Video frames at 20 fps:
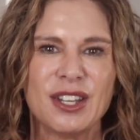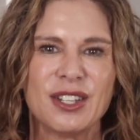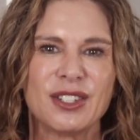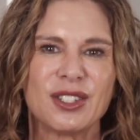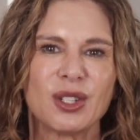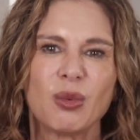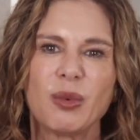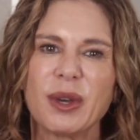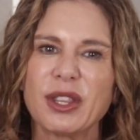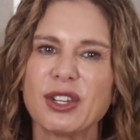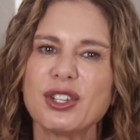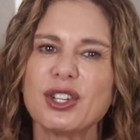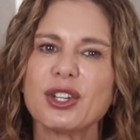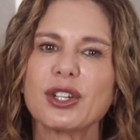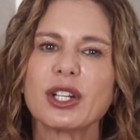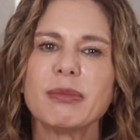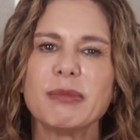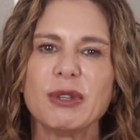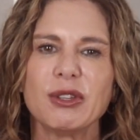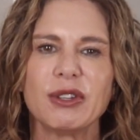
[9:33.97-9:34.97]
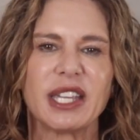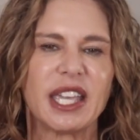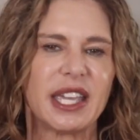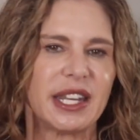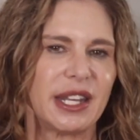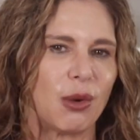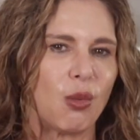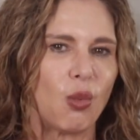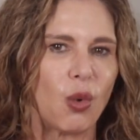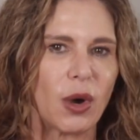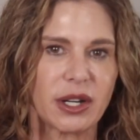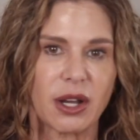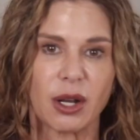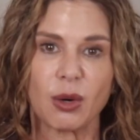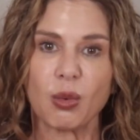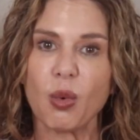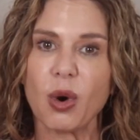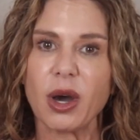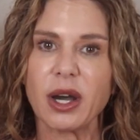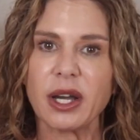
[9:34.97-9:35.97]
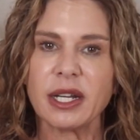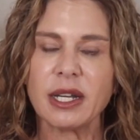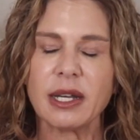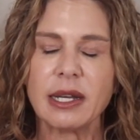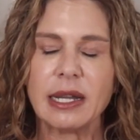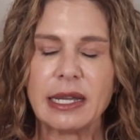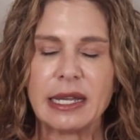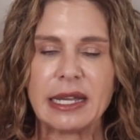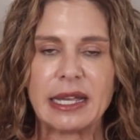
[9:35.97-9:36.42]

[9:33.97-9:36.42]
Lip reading: So whether you're communicating one-on-one,